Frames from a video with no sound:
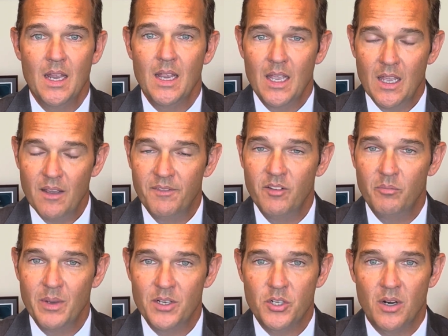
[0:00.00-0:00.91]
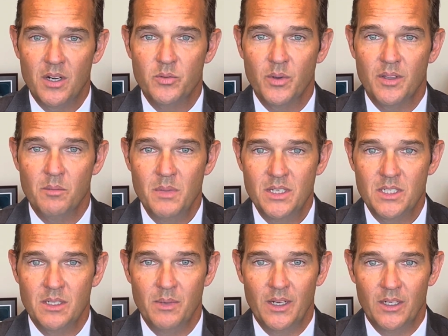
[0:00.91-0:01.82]
If you've been charged with a
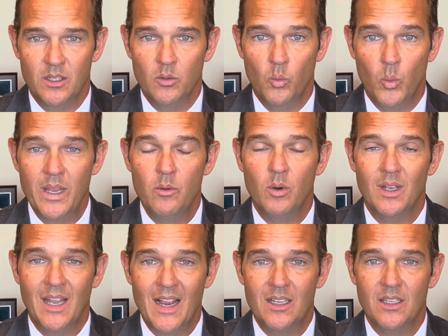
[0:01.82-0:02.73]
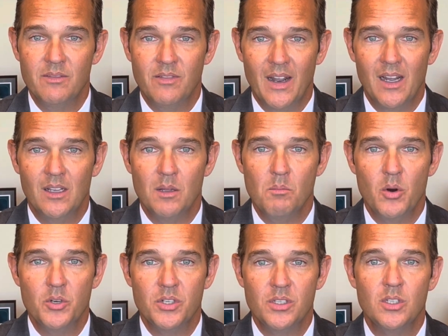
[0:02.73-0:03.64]
misdemeanor, we will likely file a
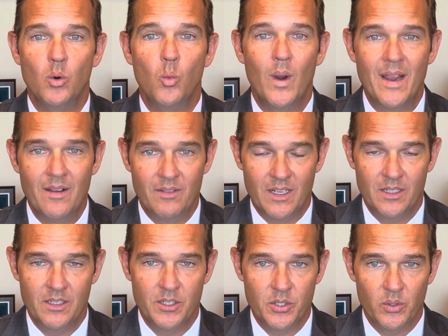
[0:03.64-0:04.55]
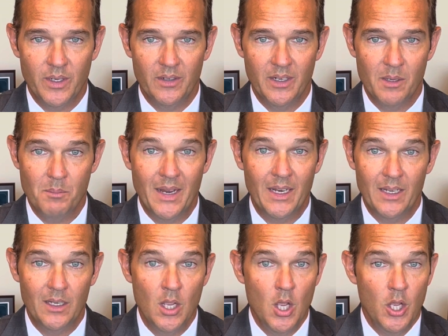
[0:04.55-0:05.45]
motion to waive that initial hearing,
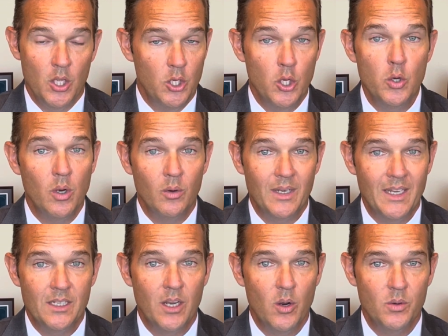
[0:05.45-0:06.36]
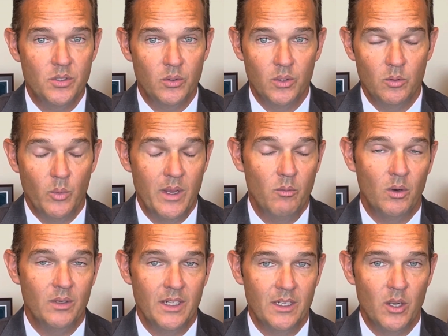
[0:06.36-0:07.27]
meaning you don't need to go to it, we
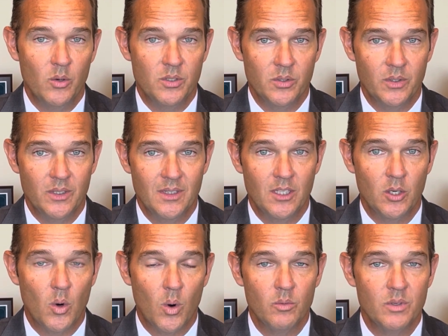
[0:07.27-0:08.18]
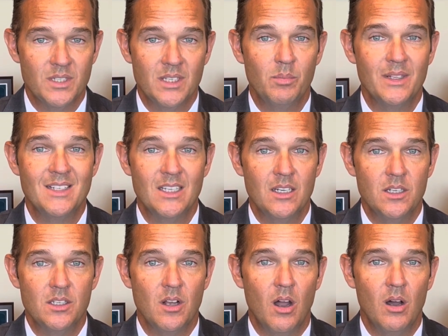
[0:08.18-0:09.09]
won't need to go to it. The court will simply send
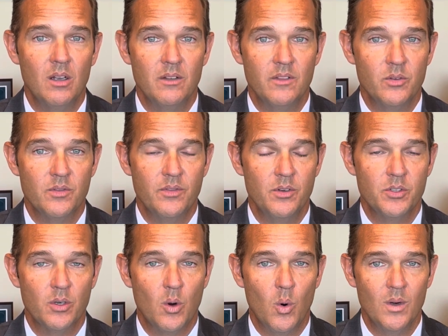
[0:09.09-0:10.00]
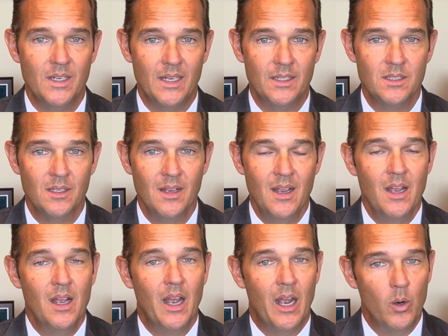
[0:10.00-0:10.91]
us all of those future court dates.
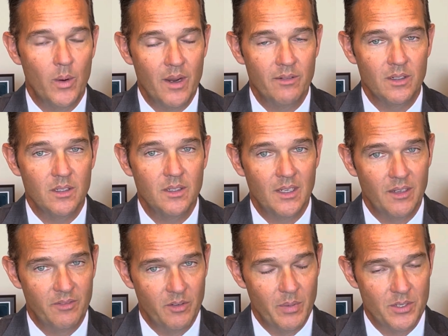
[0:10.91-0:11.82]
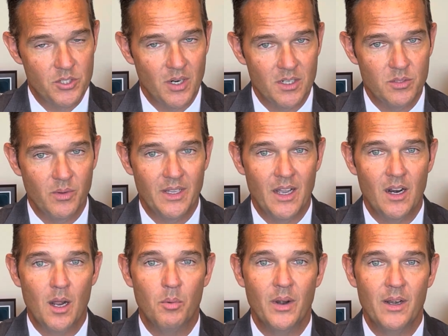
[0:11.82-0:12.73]
However, if you've been charged with that
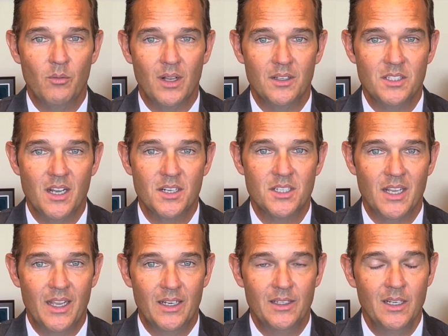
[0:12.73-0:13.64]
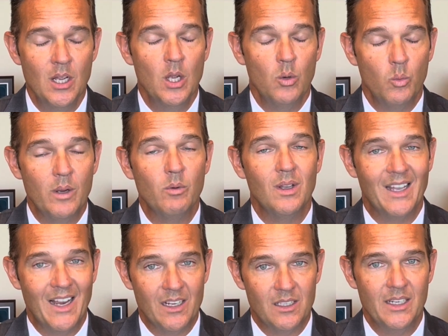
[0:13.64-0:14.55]
operating while intoxicated, we will
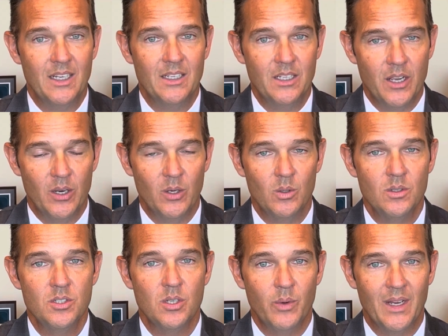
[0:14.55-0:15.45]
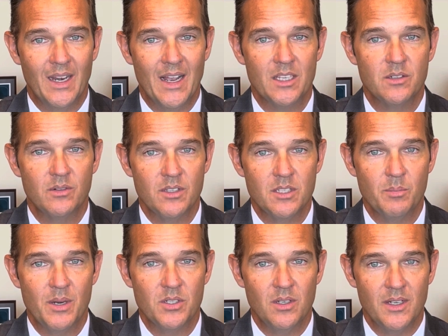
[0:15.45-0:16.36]
likely need to go so we can ask for the
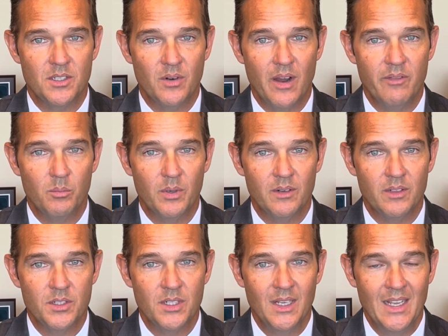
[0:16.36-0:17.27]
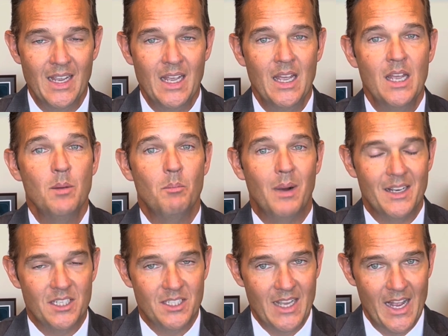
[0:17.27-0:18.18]
specialized driving privilege. By
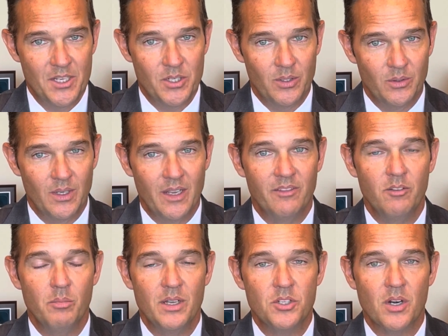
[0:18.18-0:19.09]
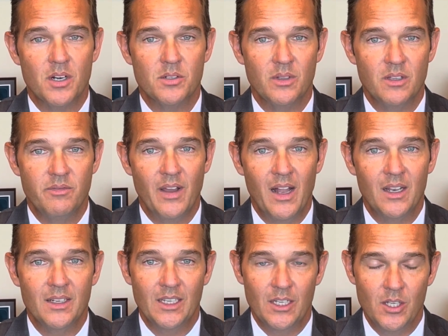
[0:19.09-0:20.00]
statute, if you've been charged with a
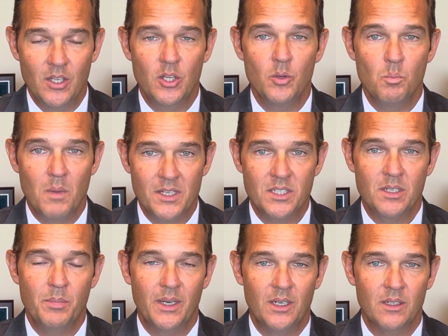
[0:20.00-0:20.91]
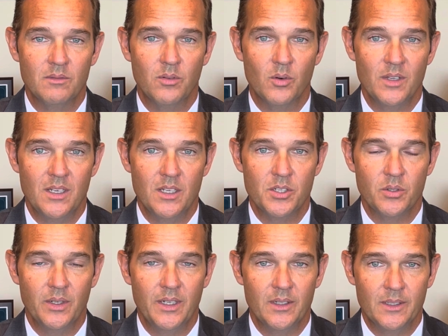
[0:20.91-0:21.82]
felony, you must appear for the initial
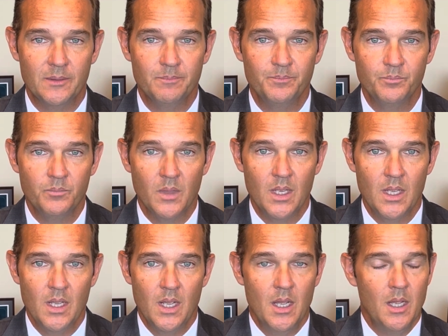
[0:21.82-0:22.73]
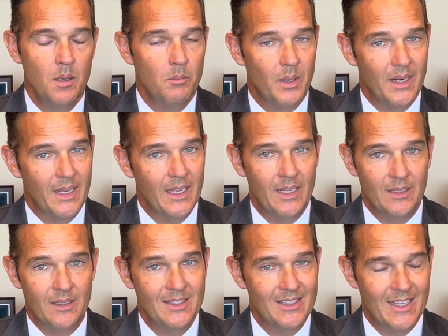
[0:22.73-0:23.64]
hearing. But
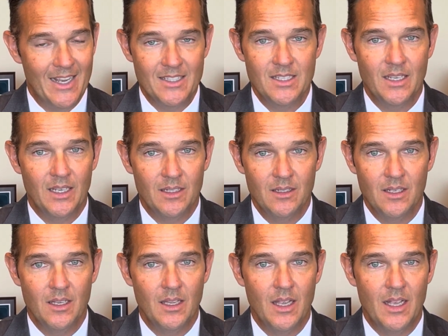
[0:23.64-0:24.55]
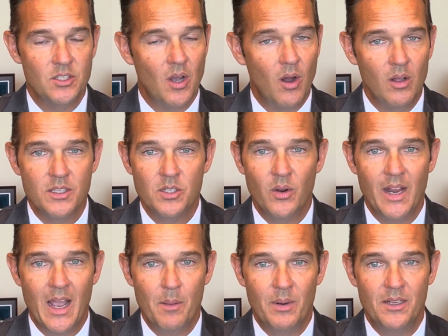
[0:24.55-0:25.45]
again, that's it. That's all that's going to
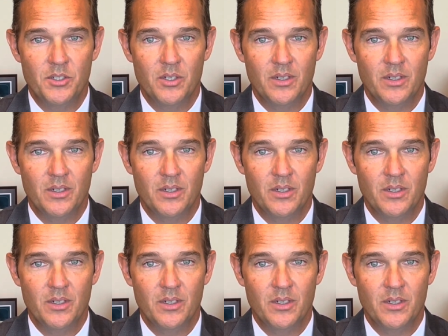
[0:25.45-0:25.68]
happen at your